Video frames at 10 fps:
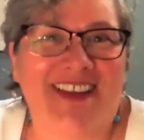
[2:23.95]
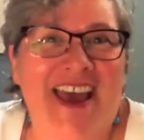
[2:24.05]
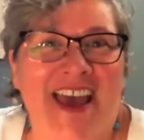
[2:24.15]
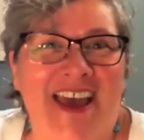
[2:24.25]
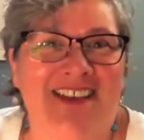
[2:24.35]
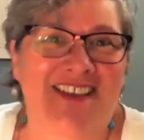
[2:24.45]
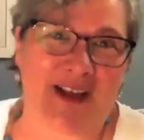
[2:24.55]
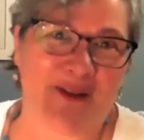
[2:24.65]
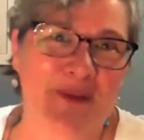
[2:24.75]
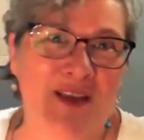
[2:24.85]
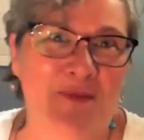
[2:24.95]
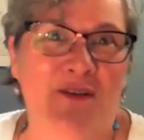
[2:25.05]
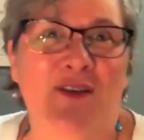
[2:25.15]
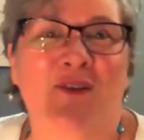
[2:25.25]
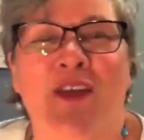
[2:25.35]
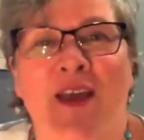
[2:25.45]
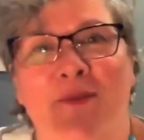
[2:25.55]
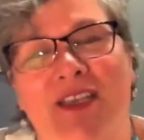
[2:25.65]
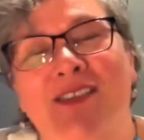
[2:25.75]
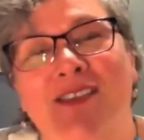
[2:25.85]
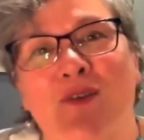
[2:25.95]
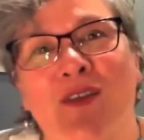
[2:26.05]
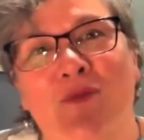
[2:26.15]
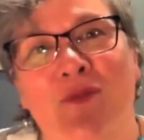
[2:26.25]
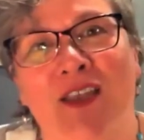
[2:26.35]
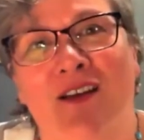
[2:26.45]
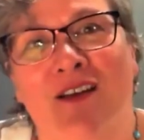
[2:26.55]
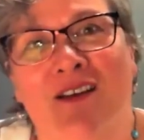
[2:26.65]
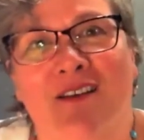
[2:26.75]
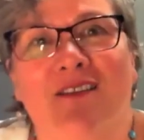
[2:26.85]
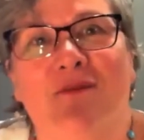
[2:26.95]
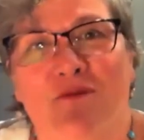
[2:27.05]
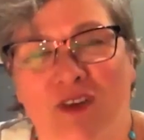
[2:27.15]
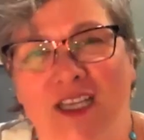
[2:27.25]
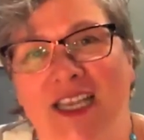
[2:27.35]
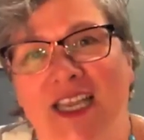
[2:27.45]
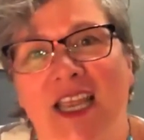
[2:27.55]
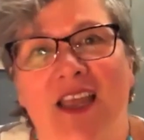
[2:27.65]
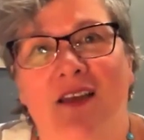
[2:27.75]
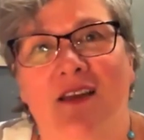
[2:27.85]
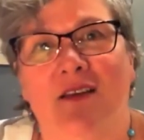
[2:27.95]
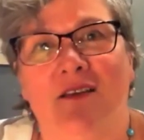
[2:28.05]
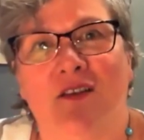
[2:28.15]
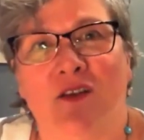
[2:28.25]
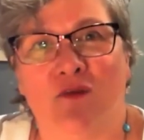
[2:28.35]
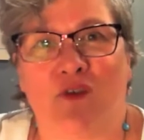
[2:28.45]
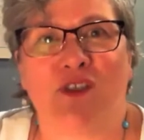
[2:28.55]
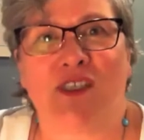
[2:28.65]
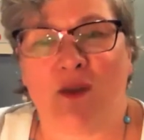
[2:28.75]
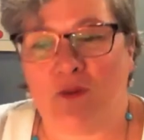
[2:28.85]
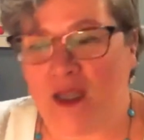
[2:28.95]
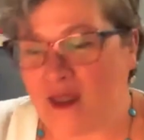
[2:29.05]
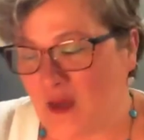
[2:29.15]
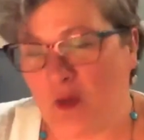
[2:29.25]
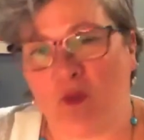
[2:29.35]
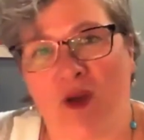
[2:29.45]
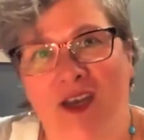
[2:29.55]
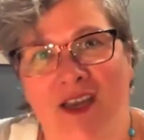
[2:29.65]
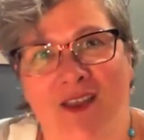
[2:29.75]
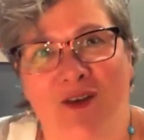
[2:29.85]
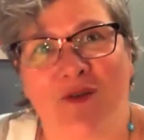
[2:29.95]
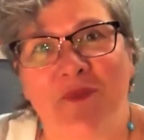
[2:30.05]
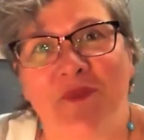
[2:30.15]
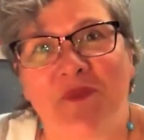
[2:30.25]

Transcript: And tell me about your family, so that we are really conversing with one another.